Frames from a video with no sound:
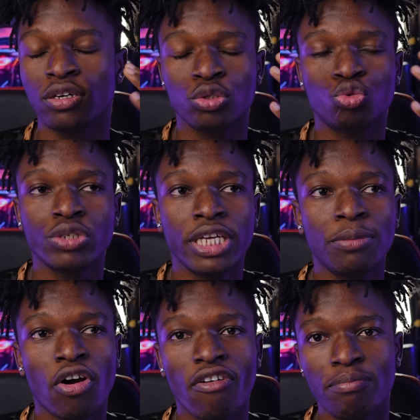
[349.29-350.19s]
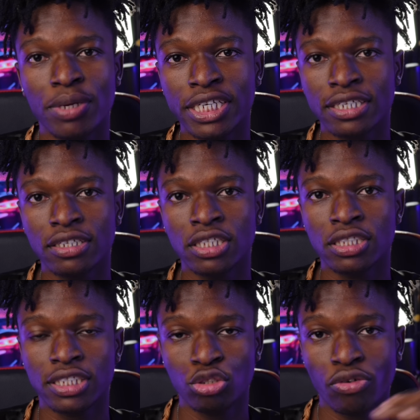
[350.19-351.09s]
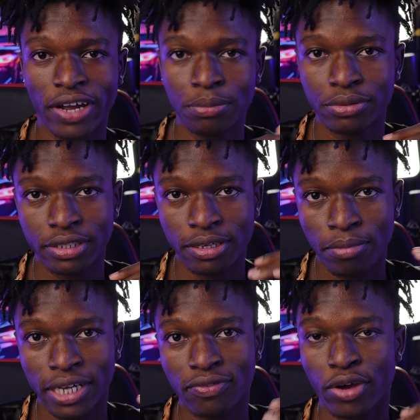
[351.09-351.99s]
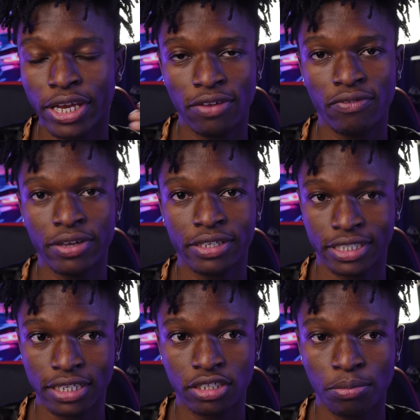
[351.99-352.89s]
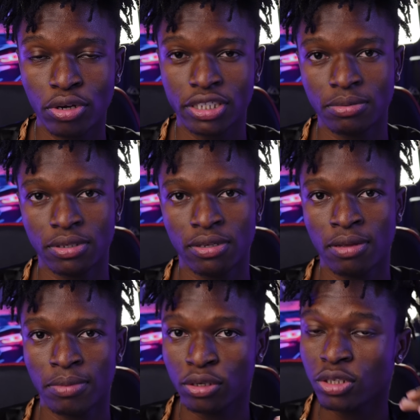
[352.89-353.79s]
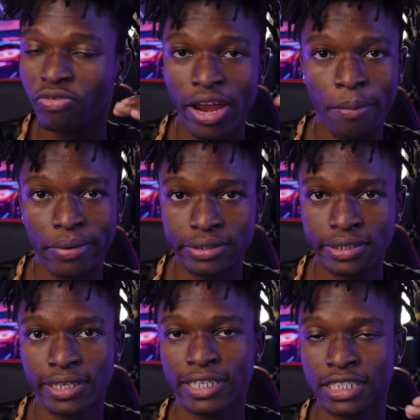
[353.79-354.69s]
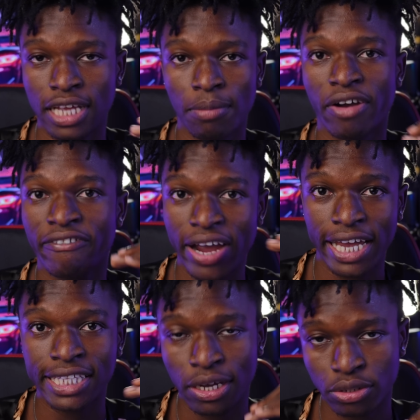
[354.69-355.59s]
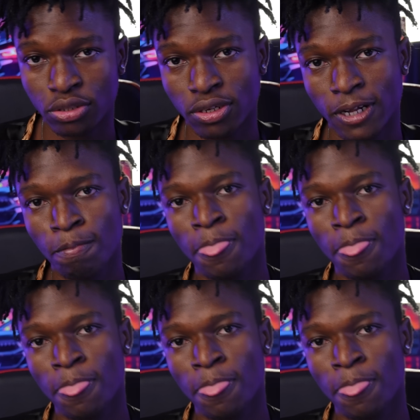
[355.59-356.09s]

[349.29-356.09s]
dream of making 3 to 5% a month for a living is actually possible, because 5% is about $5,000.